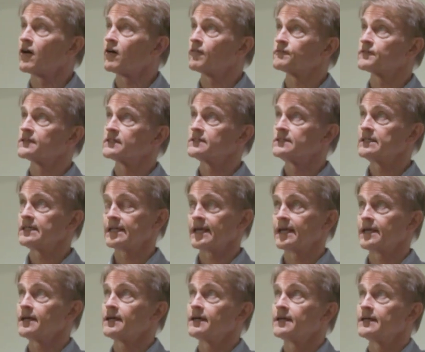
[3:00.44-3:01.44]
of
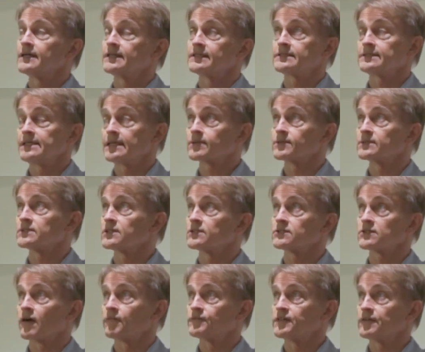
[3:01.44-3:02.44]
DNA
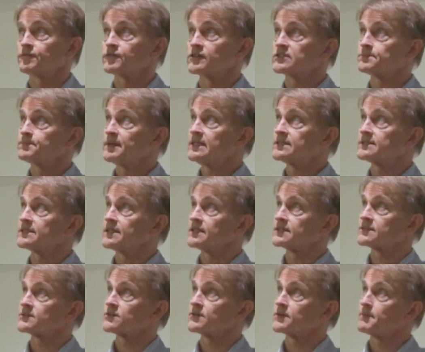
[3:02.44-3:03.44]
sequences of different species.
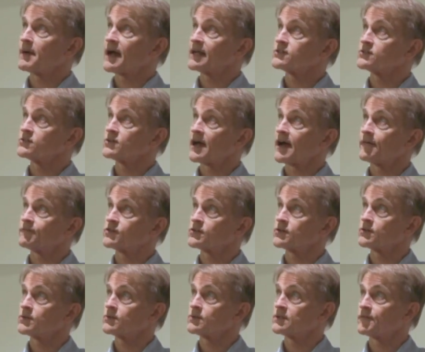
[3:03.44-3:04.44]
So imagine you have
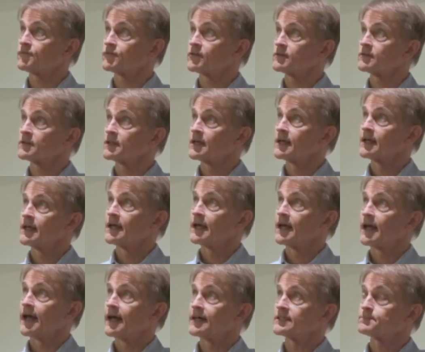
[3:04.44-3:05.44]
two different
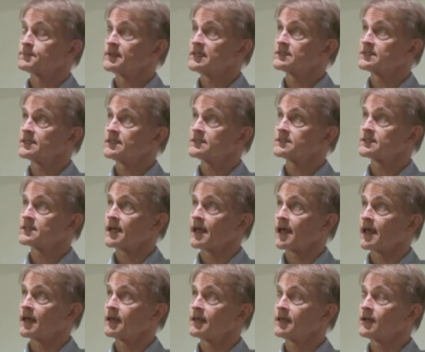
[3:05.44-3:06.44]
species
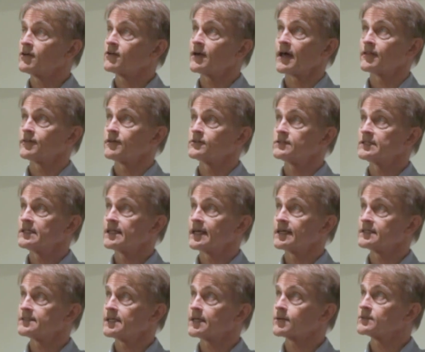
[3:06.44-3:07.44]
here and their
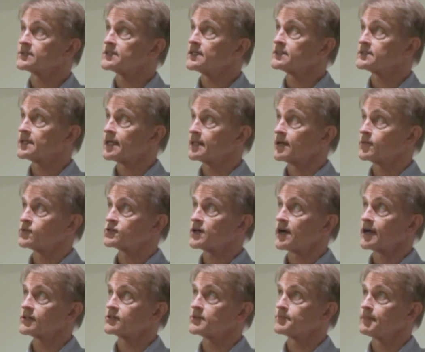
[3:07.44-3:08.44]
DNA sequences, and then we're
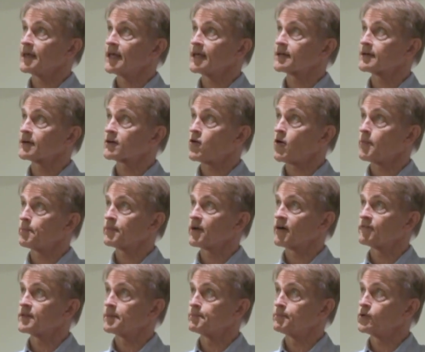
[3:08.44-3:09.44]
trying to make a copy
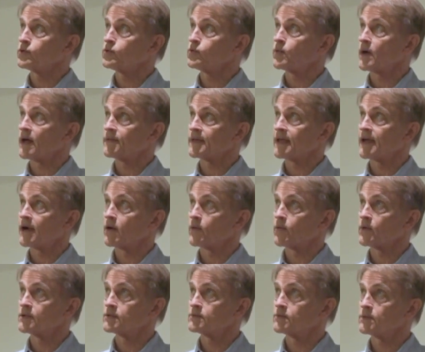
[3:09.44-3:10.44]
of the blue one here. And
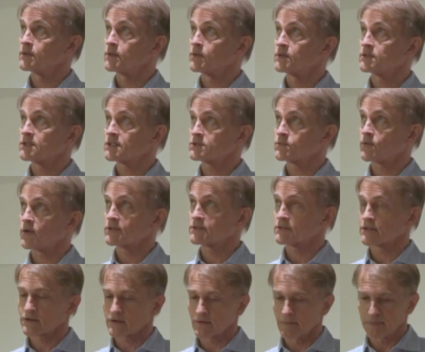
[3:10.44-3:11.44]
we just want
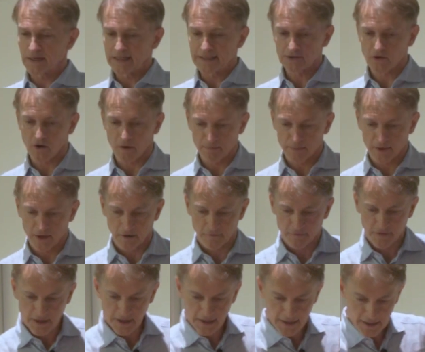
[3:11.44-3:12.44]
a complete copy of